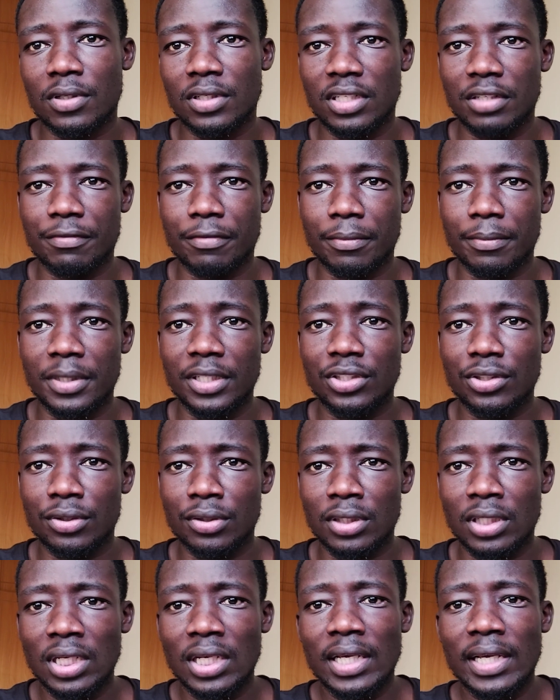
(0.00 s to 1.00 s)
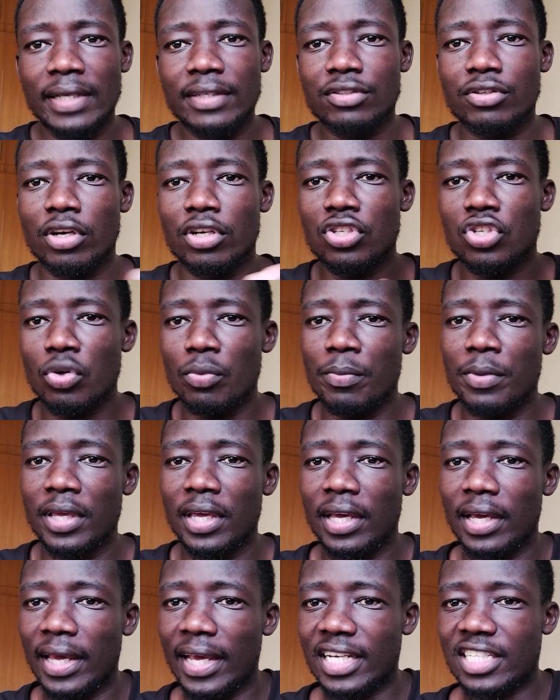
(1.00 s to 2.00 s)
information is going to be
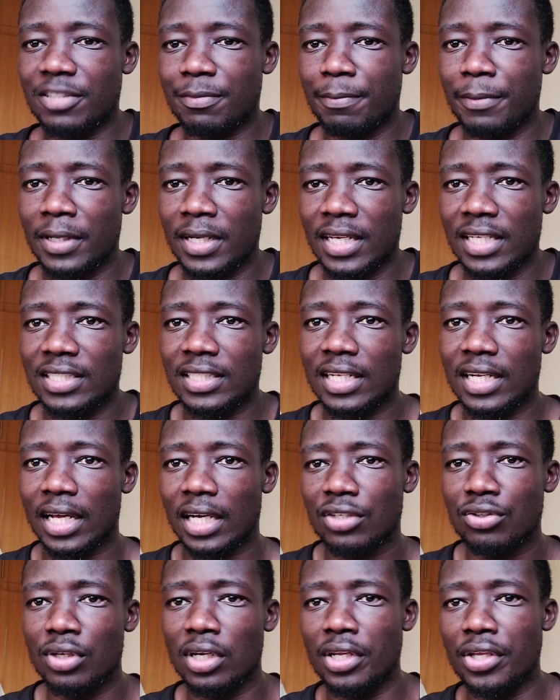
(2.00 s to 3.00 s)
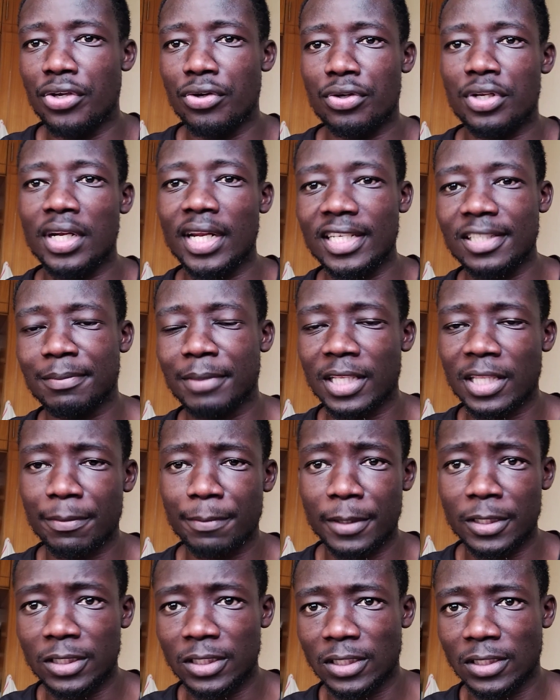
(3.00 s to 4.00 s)
experienced and actually utilized by the
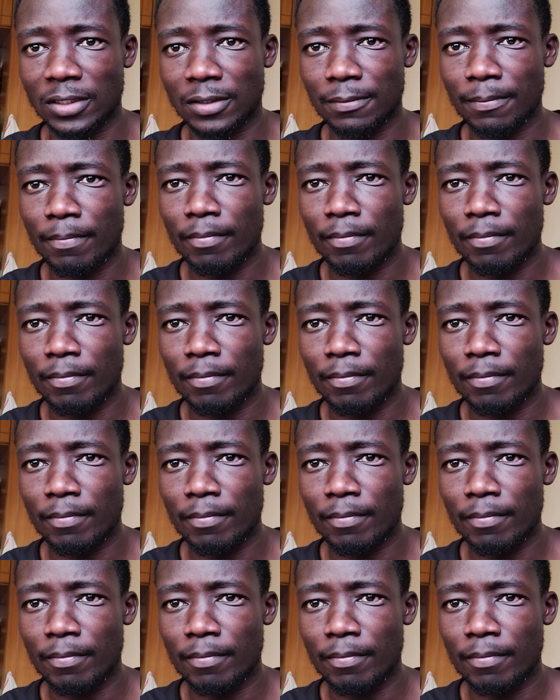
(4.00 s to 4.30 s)
patient.